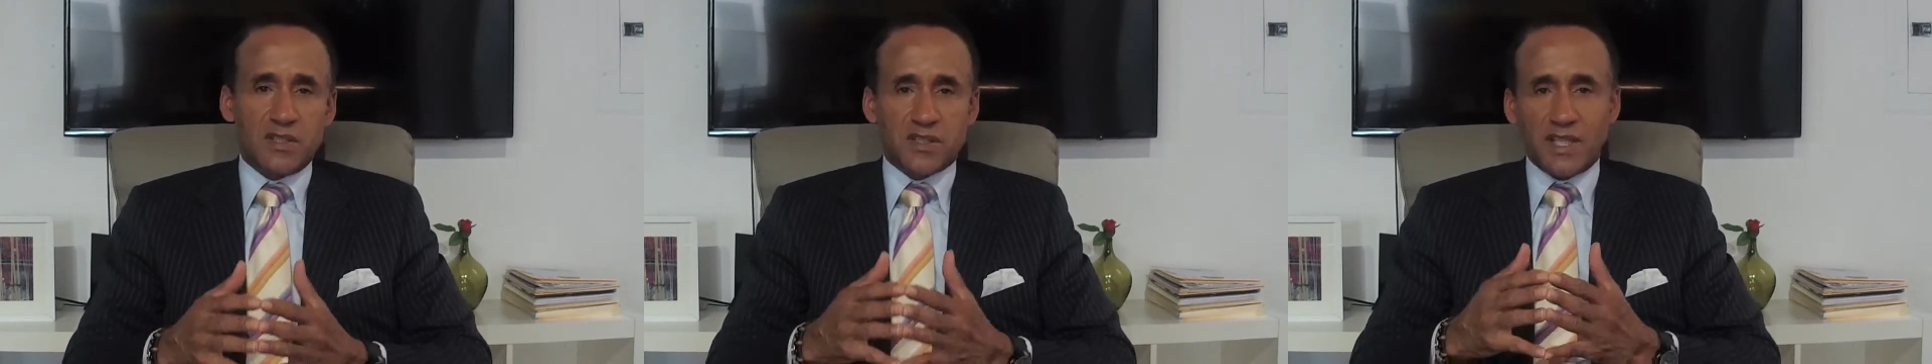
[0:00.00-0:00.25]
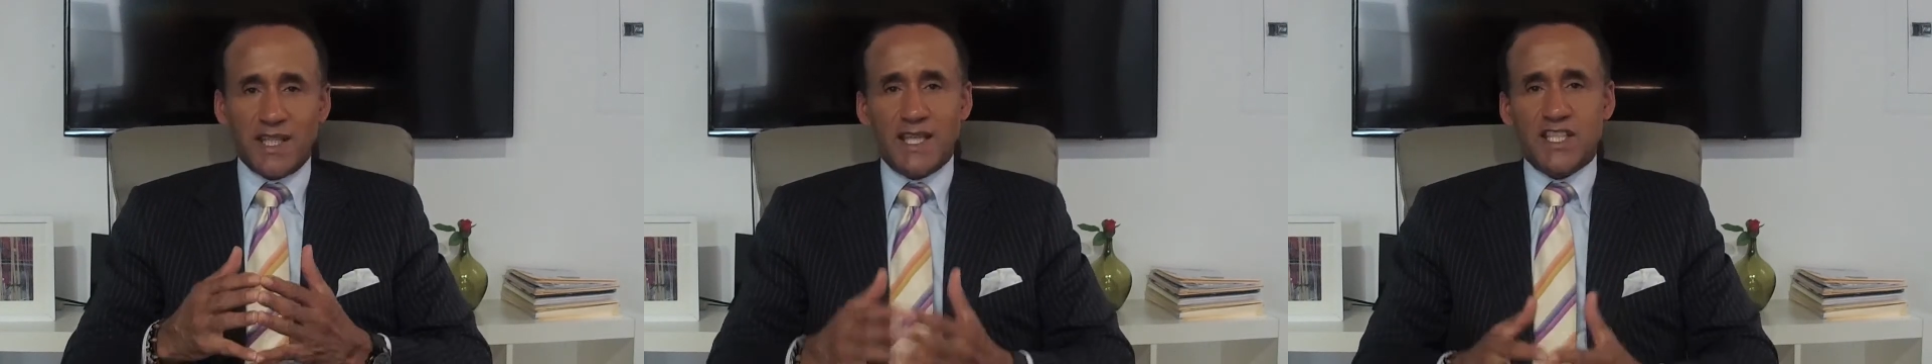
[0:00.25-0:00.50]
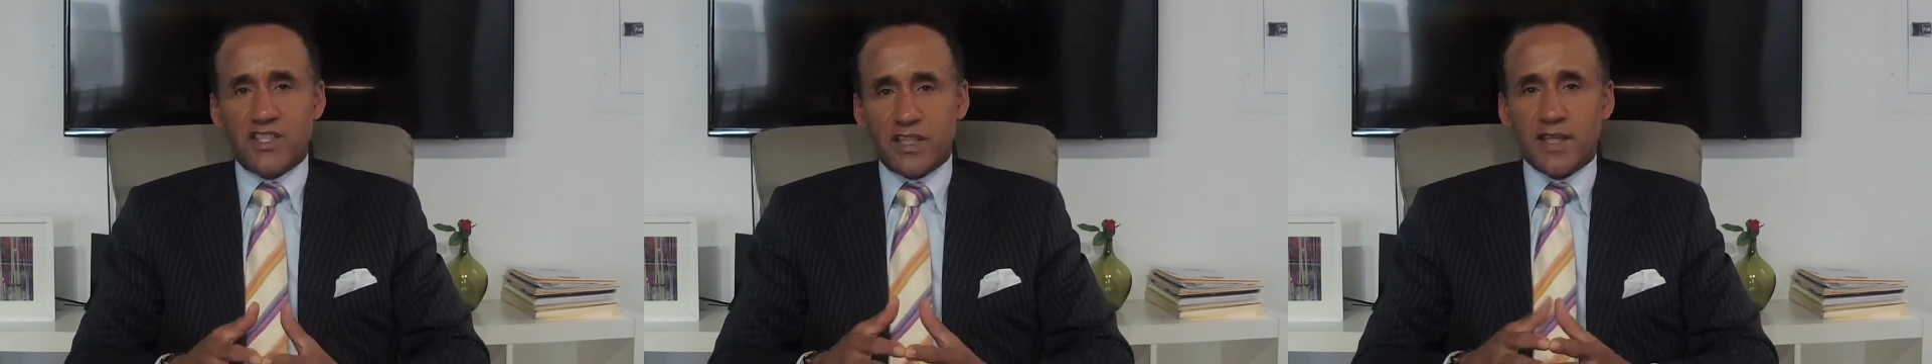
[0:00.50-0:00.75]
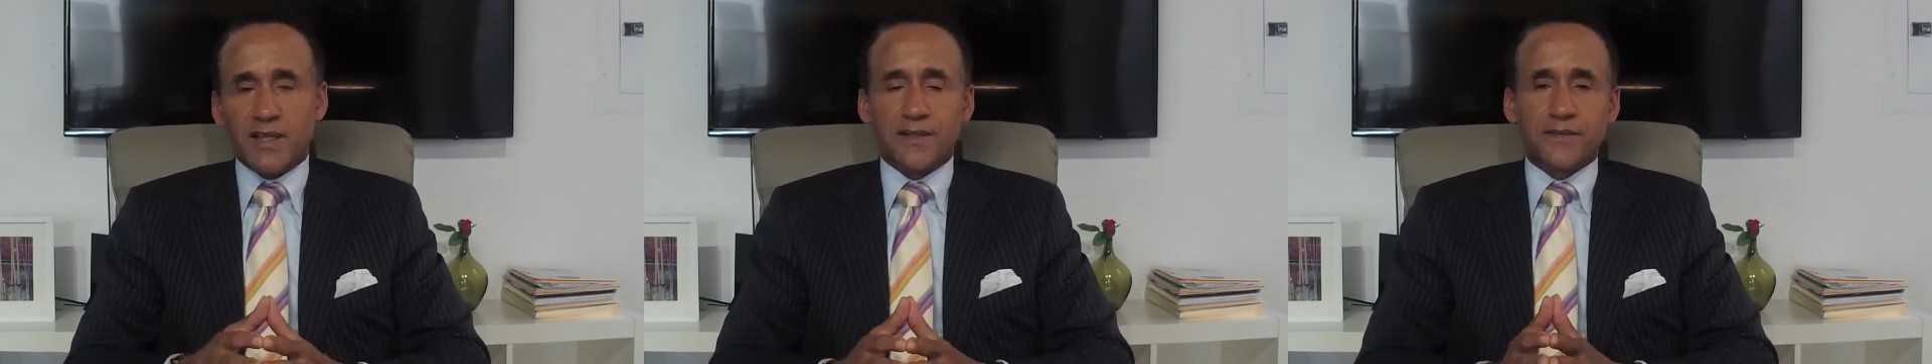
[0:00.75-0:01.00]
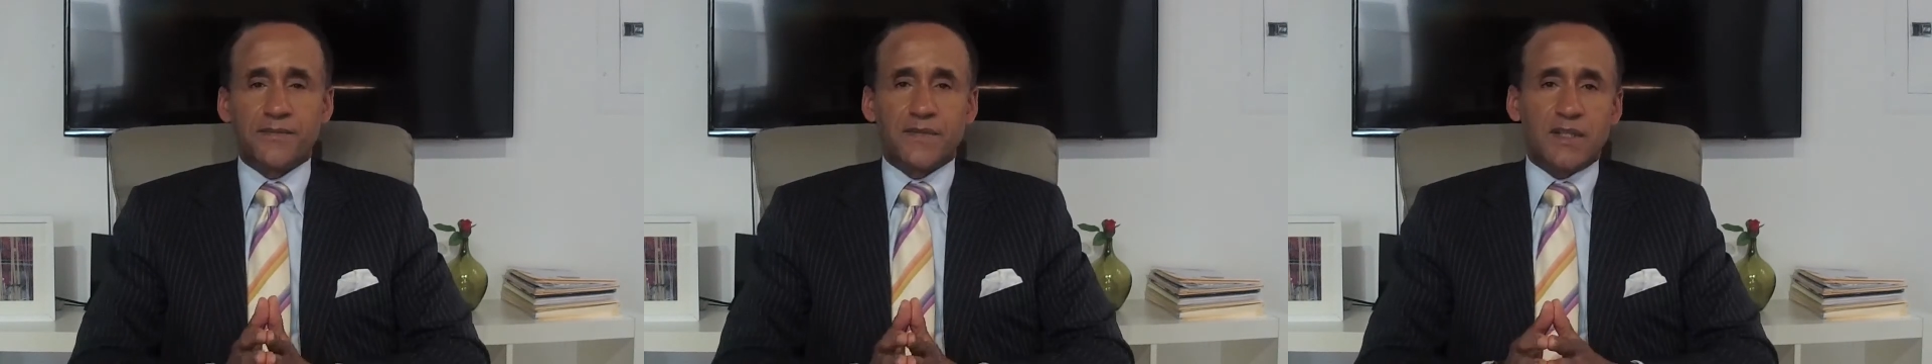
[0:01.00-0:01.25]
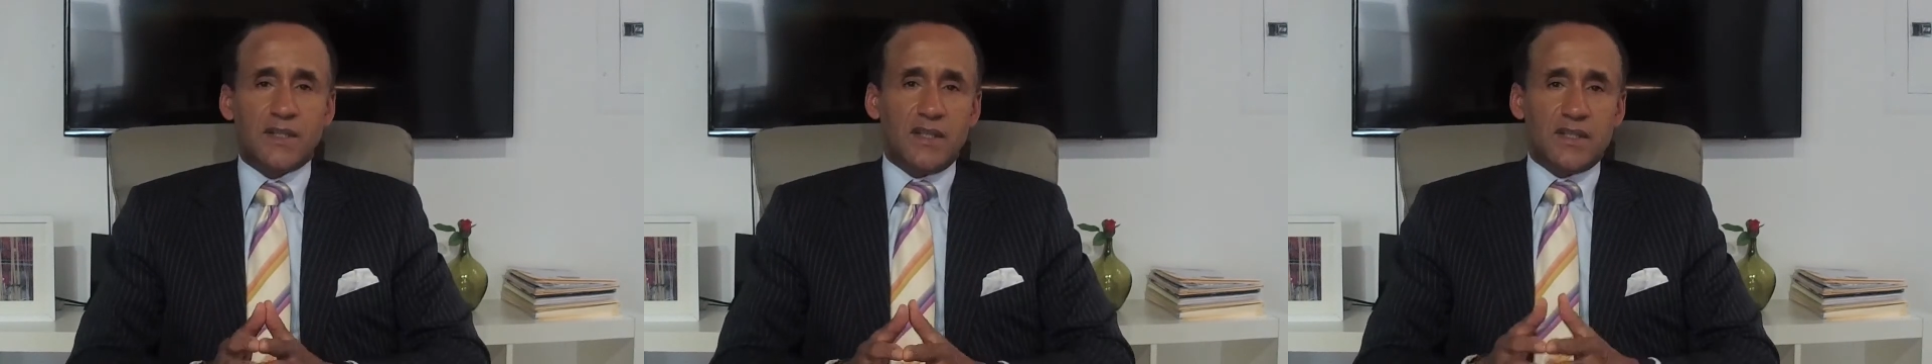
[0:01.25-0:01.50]
to India
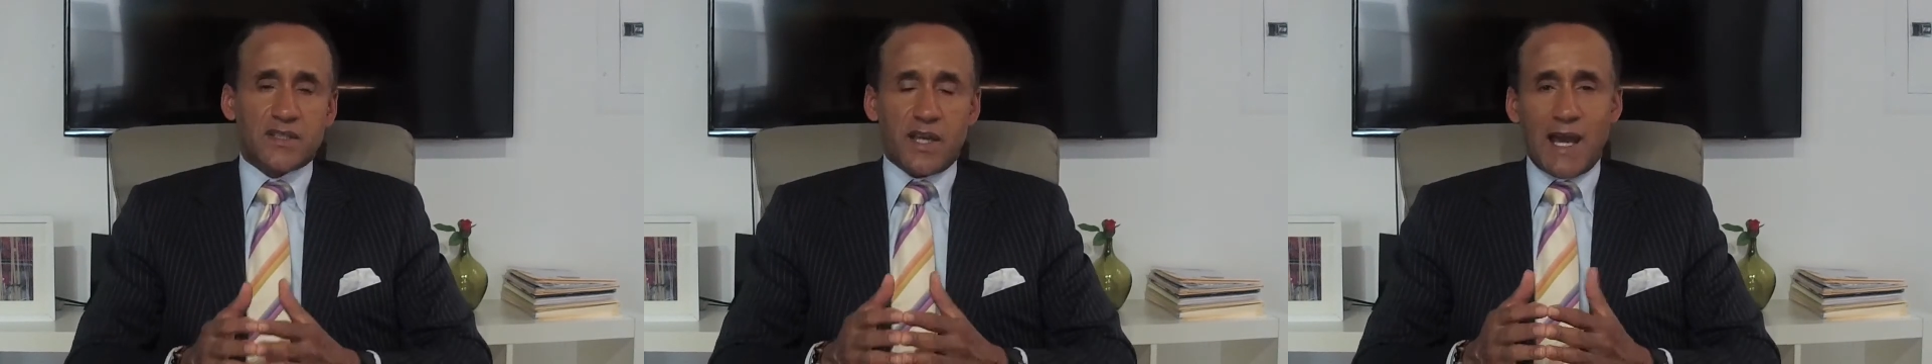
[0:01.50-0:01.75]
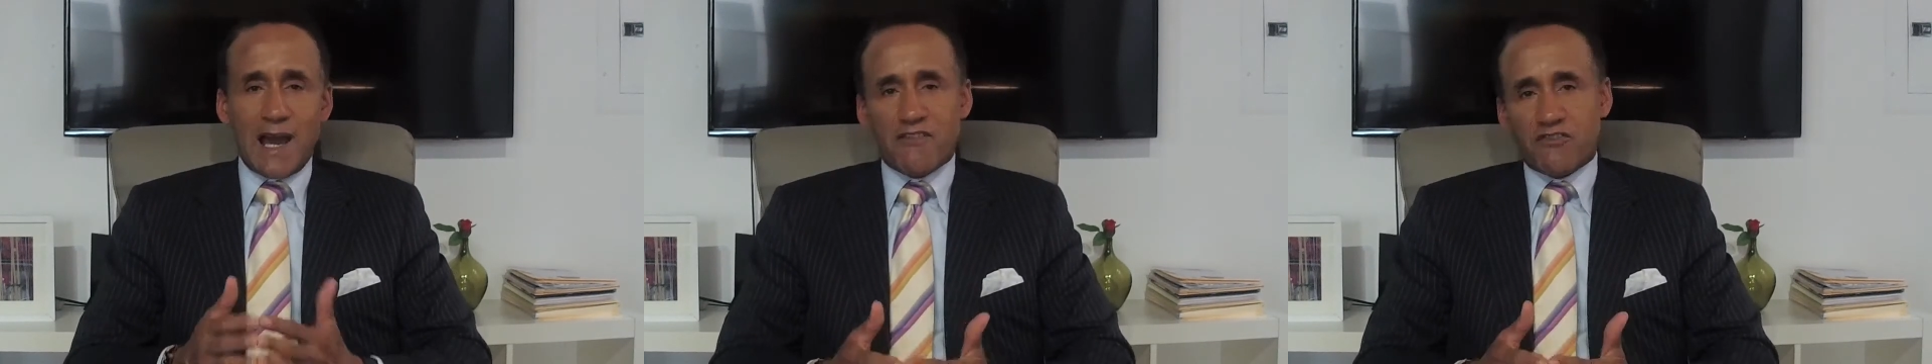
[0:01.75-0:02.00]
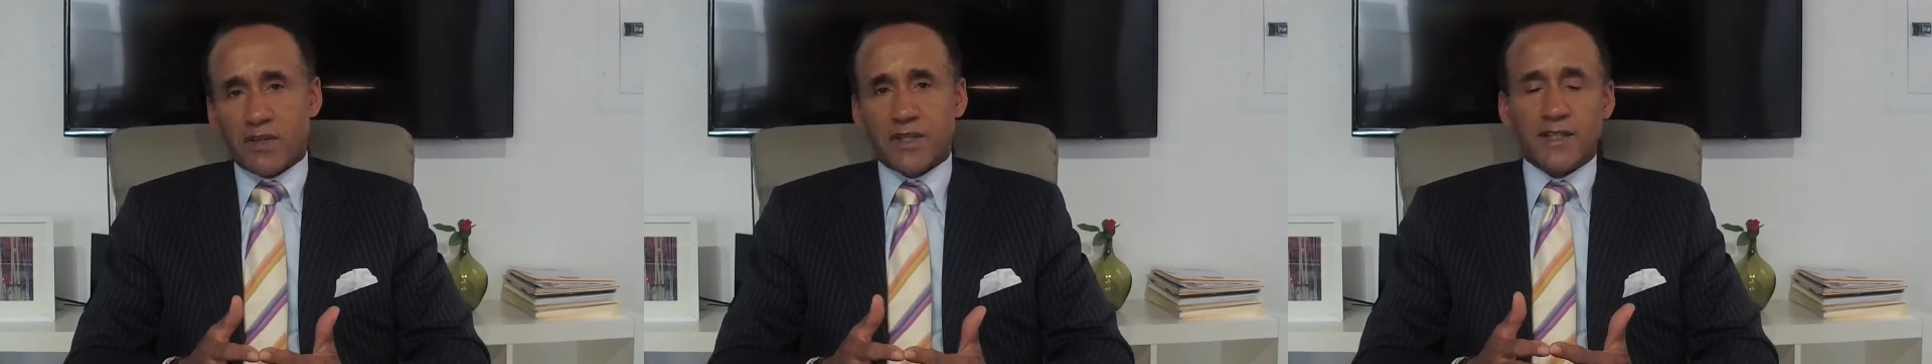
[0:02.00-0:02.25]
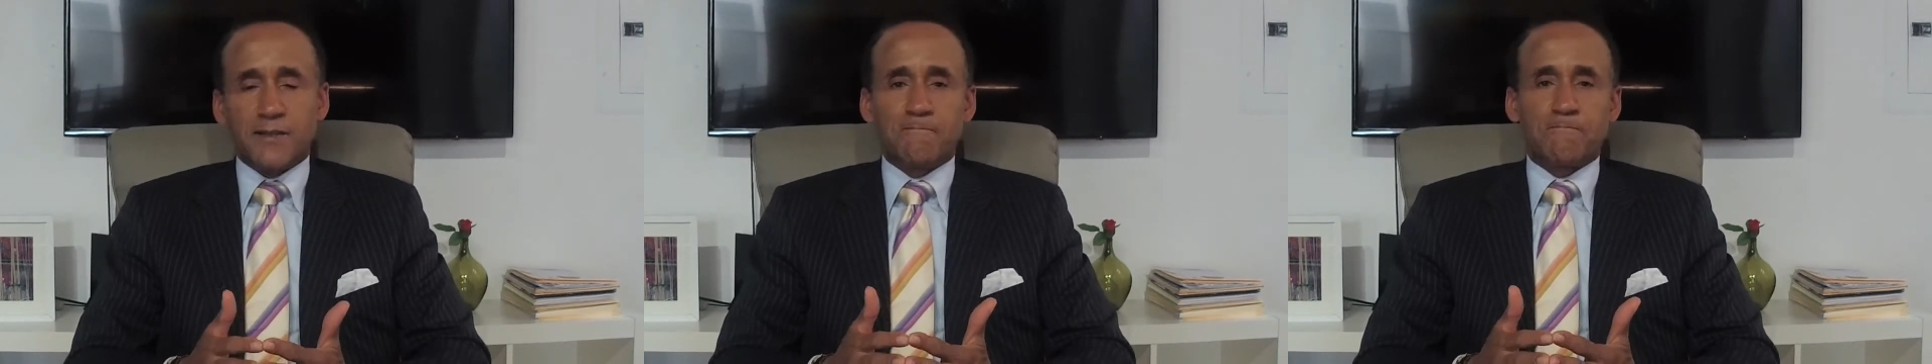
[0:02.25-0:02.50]
to Africa,